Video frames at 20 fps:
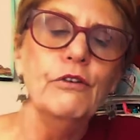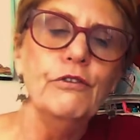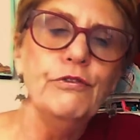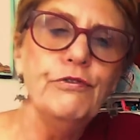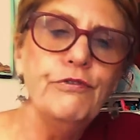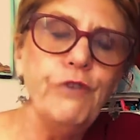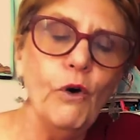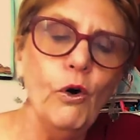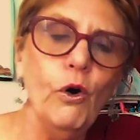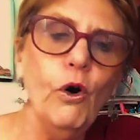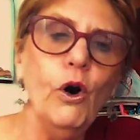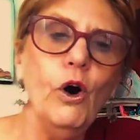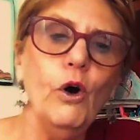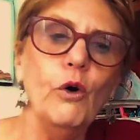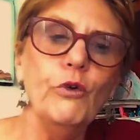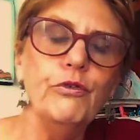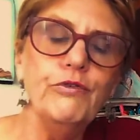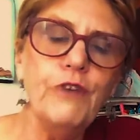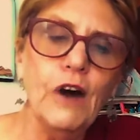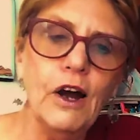4
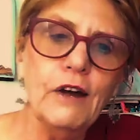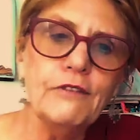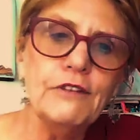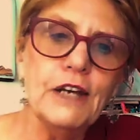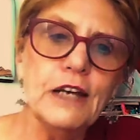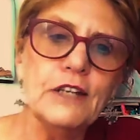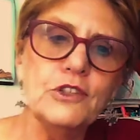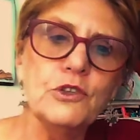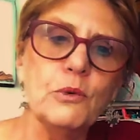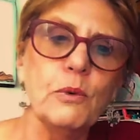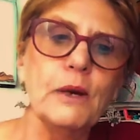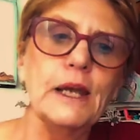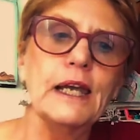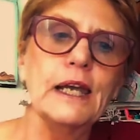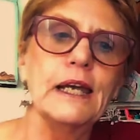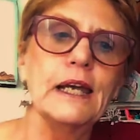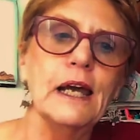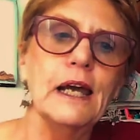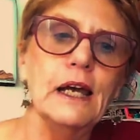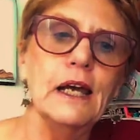or 5 days a week,
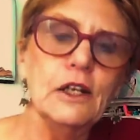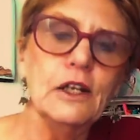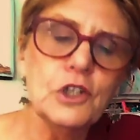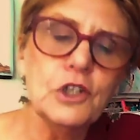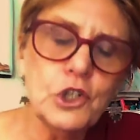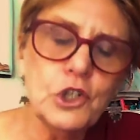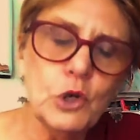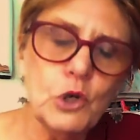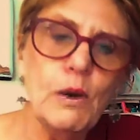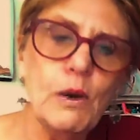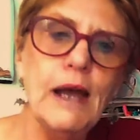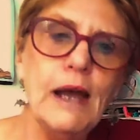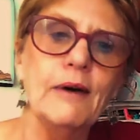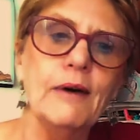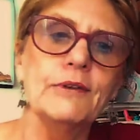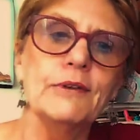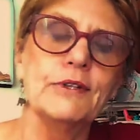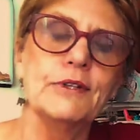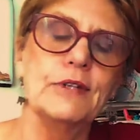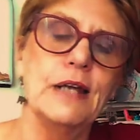2
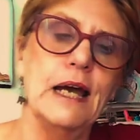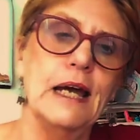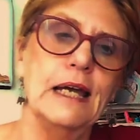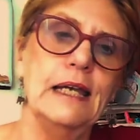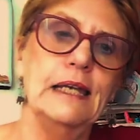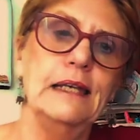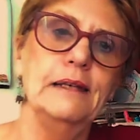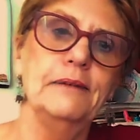hours a day,